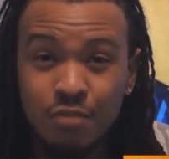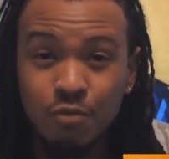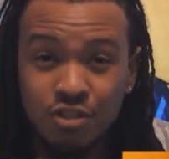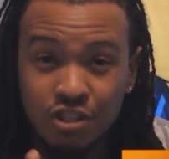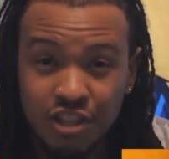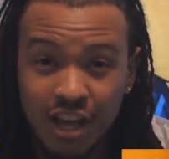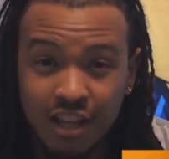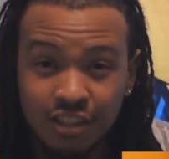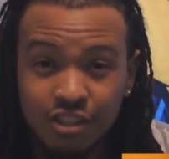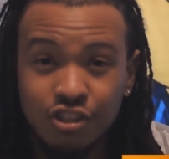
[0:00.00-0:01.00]
He wants to
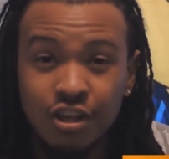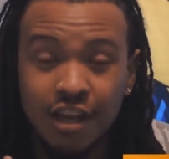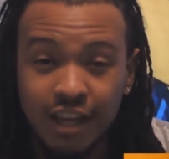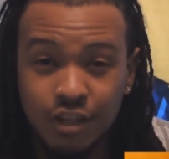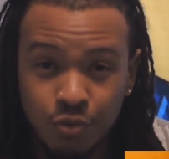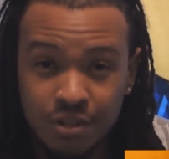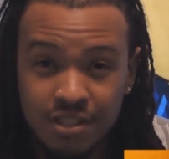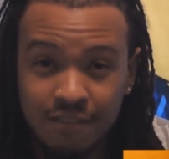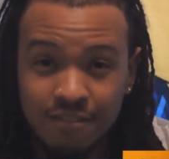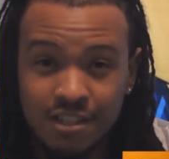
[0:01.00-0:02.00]
challenge Android
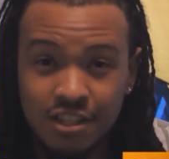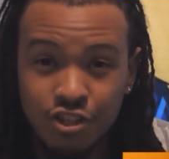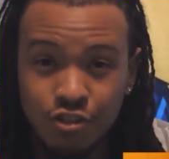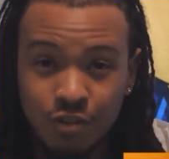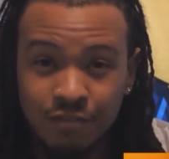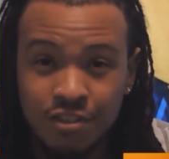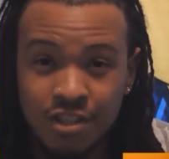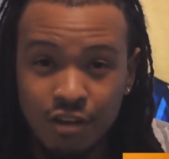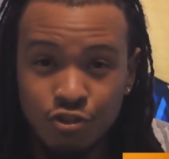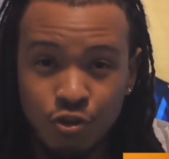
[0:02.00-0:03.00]
17's strength to
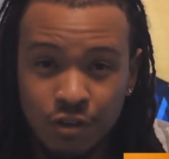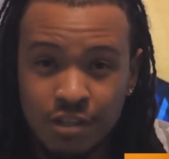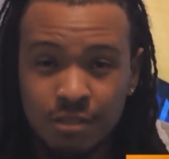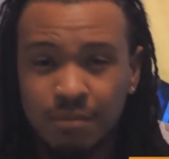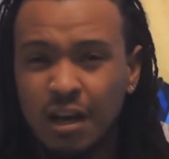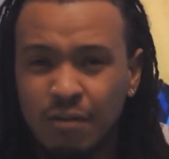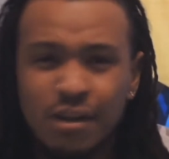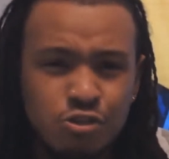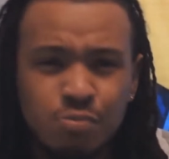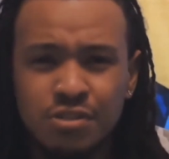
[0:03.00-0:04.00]
see how strong he is. I'm like, all
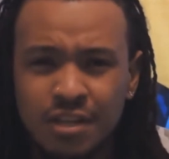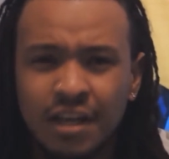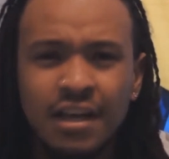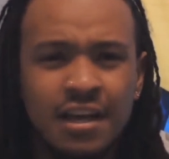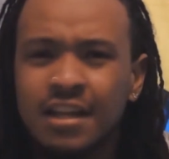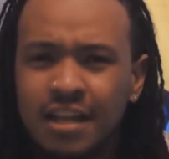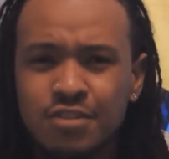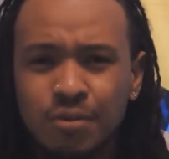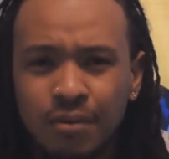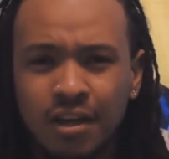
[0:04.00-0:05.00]
right, Super Saiyan,
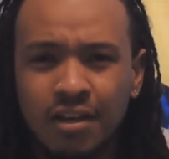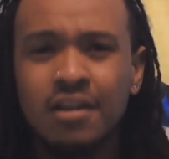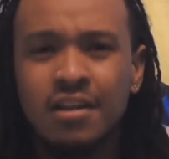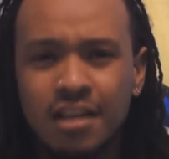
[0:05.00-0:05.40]
that's okay.